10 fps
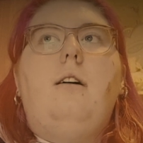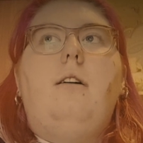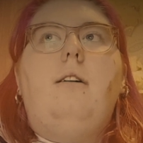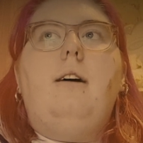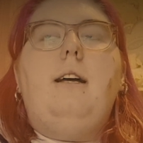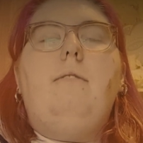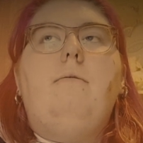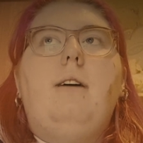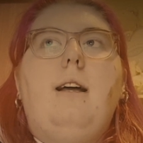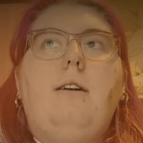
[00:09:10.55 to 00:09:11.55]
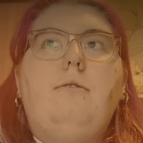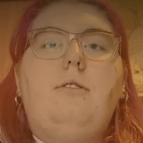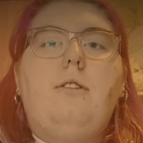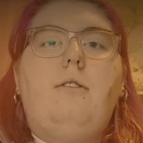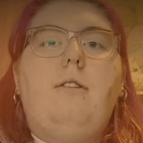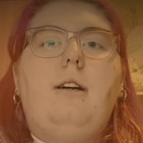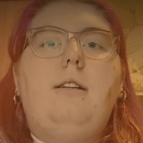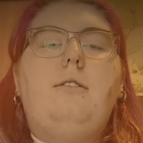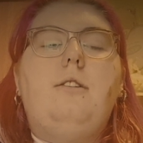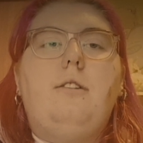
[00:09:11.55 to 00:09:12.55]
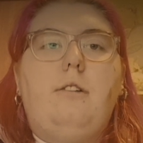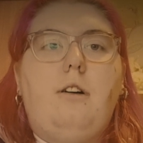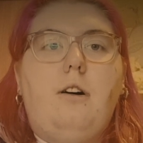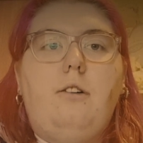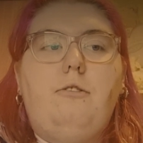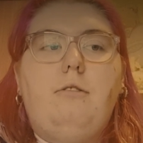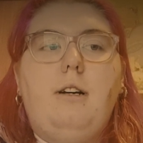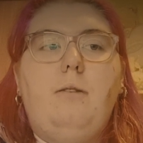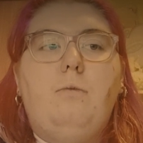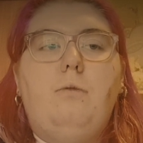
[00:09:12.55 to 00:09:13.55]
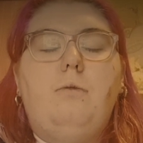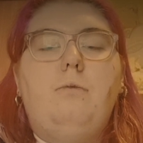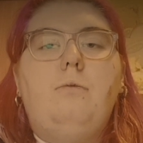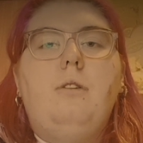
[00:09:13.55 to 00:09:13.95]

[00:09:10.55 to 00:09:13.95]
I went outside to the concrete wall,